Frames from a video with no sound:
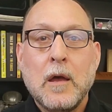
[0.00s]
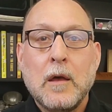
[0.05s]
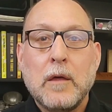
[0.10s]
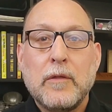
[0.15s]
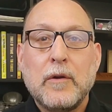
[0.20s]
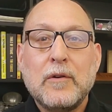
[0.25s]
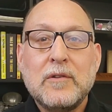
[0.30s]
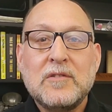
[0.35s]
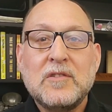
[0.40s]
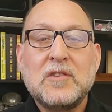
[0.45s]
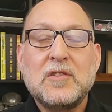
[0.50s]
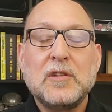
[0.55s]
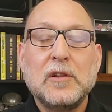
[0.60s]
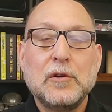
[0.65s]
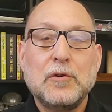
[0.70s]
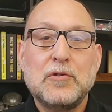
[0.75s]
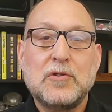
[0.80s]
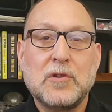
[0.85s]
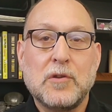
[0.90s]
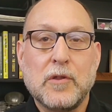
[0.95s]
There is a
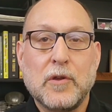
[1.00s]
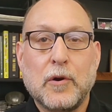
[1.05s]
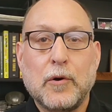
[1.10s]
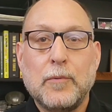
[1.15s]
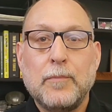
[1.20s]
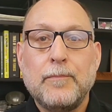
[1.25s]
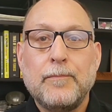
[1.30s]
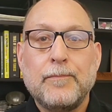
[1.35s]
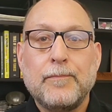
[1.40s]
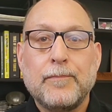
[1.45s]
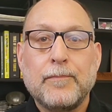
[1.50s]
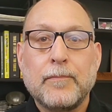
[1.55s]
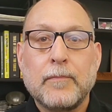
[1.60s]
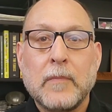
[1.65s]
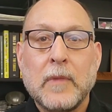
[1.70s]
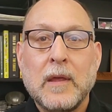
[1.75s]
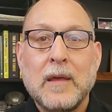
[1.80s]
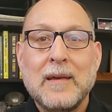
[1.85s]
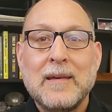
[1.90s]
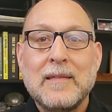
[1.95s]
solution though.
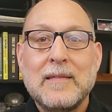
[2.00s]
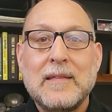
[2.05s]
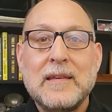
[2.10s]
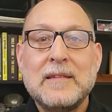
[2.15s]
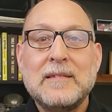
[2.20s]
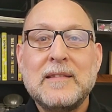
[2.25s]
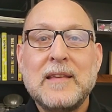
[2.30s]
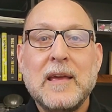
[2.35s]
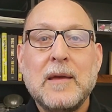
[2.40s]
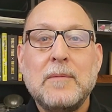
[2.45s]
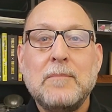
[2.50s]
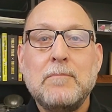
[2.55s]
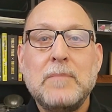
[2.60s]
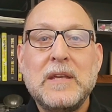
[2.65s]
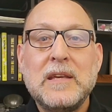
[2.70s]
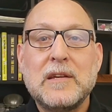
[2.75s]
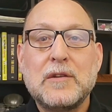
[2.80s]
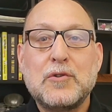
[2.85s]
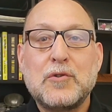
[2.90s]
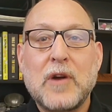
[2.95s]
This can
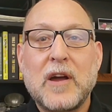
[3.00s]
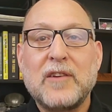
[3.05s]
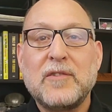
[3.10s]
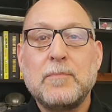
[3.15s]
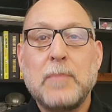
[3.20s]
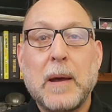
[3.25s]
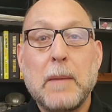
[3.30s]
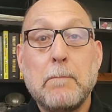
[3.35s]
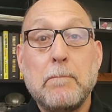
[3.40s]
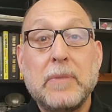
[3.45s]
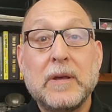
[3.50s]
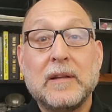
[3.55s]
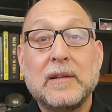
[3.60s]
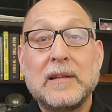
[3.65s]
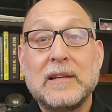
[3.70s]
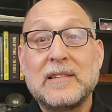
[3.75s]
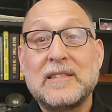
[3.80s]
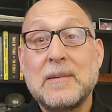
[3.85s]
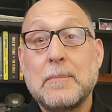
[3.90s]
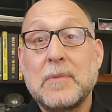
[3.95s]
be addressed by
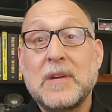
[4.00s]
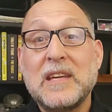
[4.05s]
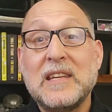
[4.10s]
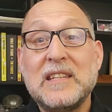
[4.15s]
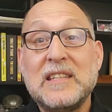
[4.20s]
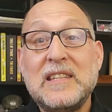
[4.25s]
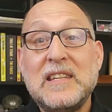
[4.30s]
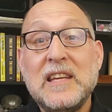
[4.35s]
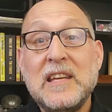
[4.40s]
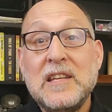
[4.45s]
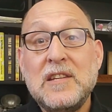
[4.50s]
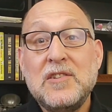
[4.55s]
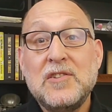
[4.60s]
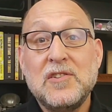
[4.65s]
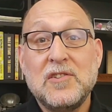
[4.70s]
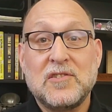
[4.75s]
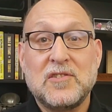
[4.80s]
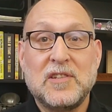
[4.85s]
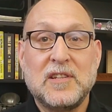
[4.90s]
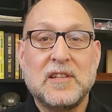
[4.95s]
building some
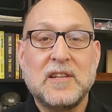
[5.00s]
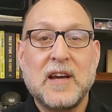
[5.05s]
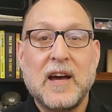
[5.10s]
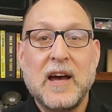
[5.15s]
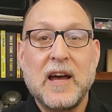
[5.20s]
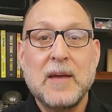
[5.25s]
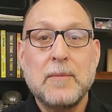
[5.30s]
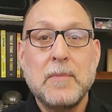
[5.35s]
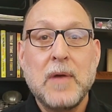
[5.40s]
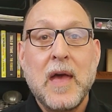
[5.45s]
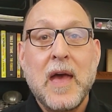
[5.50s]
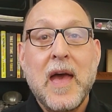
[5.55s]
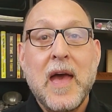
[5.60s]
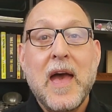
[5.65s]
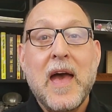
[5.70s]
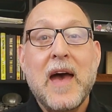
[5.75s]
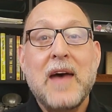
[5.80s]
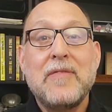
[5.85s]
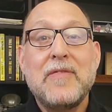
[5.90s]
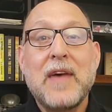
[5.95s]
contingency time
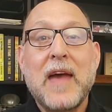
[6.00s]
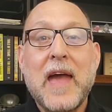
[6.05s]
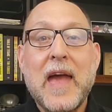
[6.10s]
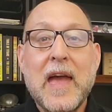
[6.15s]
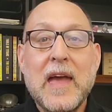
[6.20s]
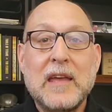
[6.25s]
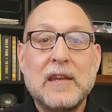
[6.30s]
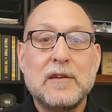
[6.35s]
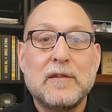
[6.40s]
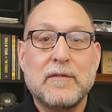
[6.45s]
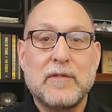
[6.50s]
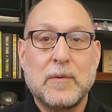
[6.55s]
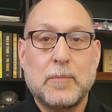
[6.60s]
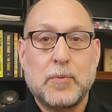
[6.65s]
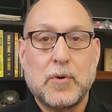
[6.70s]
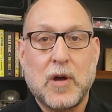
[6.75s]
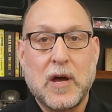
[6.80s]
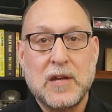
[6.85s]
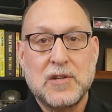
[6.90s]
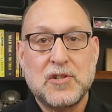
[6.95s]
at the end of the
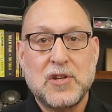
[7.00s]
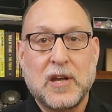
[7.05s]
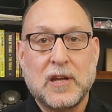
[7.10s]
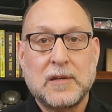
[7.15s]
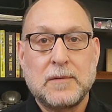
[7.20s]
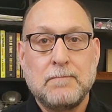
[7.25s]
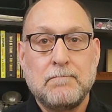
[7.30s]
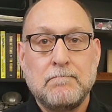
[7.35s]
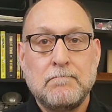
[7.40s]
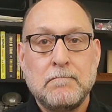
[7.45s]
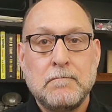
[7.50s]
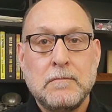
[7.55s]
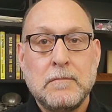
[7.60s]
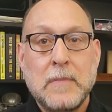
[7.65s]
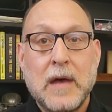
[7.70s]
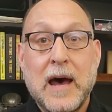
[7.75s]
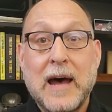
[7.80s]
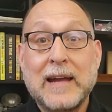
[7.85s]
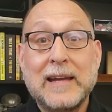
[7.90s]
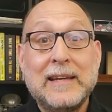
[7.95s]
project.
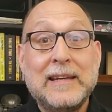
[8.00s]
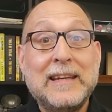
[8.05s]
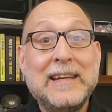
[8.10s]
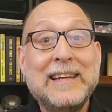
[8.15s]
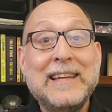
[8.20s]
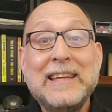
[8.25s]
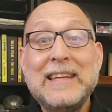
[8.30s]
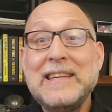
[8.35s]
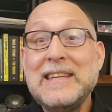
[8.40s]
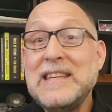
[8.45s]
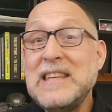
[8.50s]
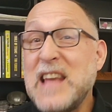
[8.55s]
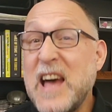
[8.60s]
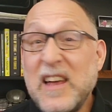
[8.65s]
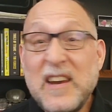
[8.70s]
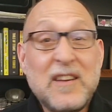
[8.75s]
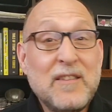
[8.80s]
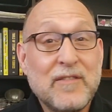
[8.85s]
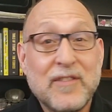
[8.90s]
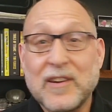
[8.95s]
Ideally,
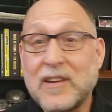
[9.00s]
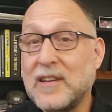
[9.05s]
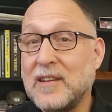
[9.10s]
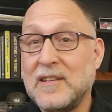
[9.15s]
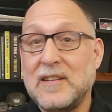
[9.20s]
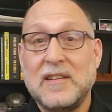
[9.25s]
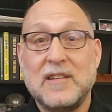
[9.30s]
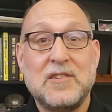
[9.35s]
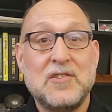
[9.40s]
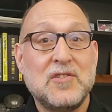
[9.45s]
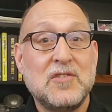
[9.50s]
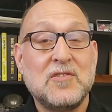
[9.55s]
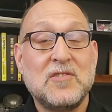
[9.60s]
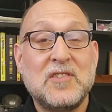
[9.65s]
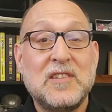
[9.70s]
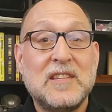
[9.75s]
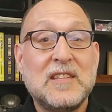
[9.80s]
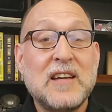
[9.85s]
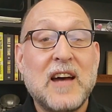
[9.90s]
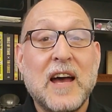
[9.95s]
none of the
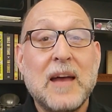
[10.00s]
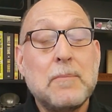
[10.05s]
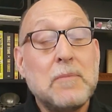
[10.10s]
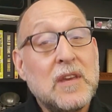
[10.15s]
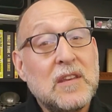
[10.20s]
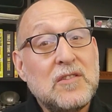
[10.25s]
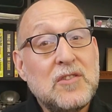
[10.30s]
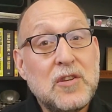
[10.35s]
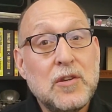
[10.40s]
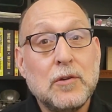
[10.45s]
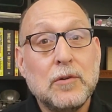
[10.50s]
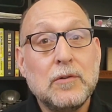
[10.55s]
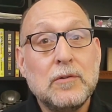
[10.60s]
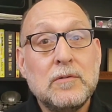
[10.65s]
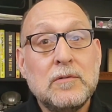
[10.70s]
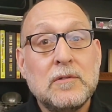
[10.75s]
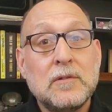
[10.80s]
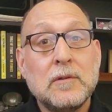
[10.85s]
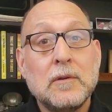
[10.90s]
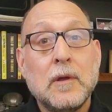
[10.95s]
contingency time gets
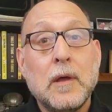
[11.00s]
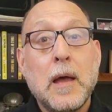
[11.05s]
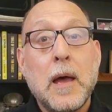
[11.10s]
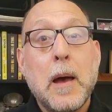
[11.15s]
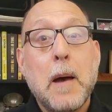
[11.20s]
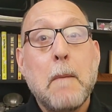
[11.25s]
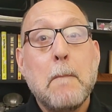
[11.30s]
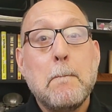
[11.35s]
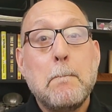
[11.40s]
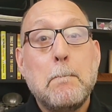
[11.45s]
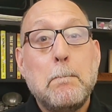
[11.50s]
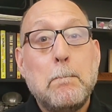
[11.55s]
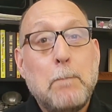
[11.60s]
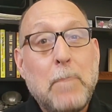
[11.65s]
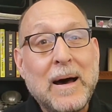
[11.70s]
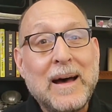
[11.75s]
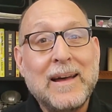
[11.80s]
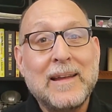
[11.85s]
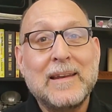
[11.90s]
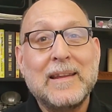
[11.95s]
used,
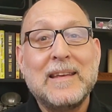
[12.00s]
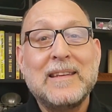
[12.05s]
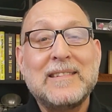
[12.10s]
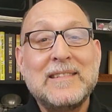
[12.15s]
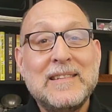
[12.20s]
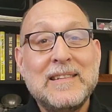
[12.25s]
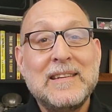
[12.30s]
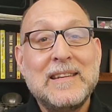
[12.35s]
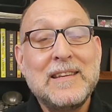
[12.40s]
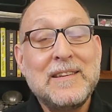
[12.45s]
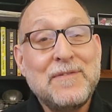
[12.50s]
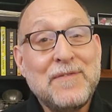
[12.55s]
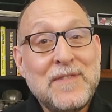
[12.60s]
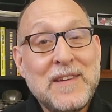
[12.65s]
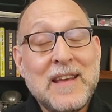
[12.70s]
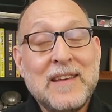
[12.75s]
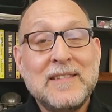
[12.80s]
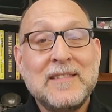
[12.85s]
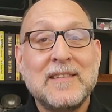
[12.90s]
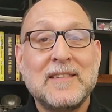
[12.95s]
But if
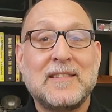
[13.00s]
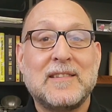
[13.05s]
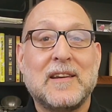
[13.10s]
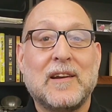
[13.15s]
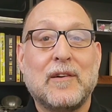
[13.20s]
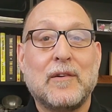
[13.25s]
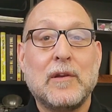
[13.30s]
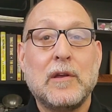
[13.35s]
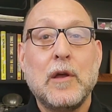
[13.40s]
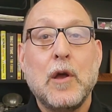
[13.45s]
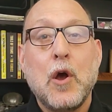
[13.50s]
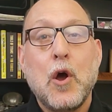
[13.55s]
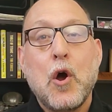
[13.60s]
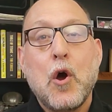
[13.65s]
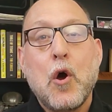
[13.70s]
necessary,